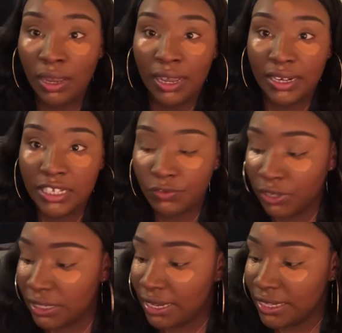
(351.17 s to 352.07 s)
And this
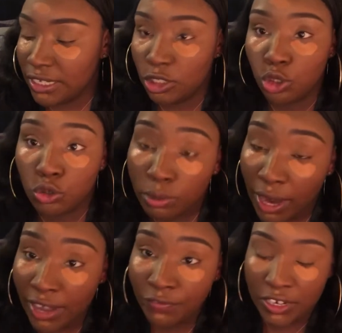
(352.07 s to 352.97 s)
really isn't too
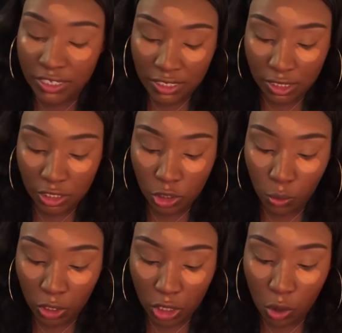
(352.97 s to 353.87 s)
bright for concealer. You
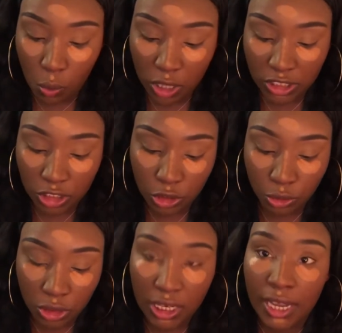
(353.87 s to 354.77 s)
want to go 1 to
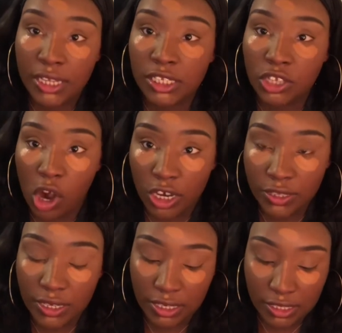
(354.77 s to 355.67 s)
2 shades darker
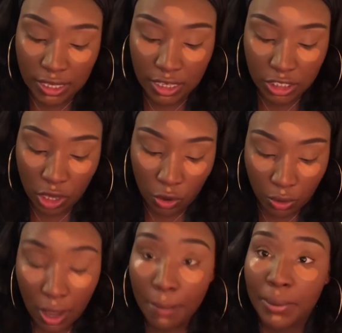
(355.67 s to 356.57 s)
than your skin tone,
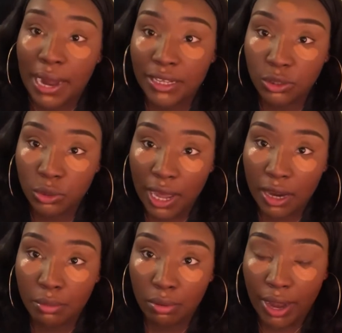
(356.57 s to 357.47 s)
but I do like
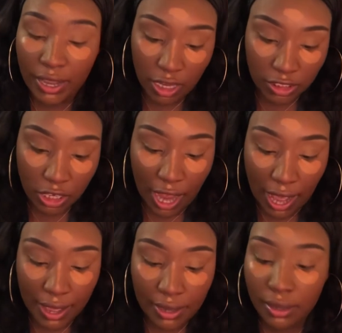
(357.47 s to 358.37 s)
a bright under
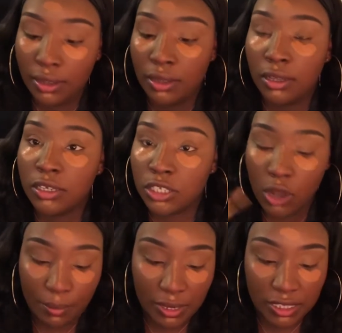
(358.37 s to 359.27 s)
eye. So
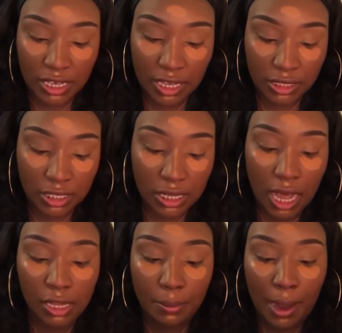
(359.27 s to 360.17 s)
I'm going to take this
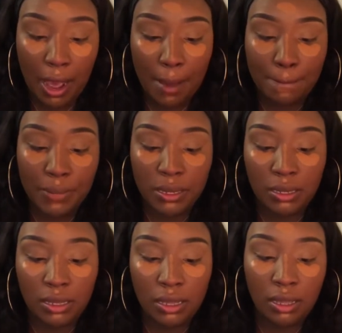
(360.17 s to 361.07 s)
Colourpop
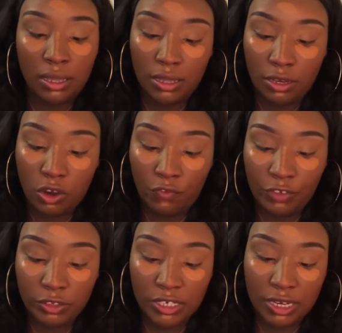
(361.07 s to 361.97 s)
No
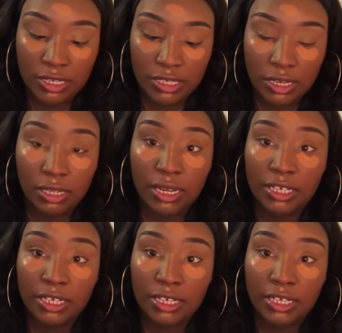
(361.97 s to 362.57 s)
Filter Concealer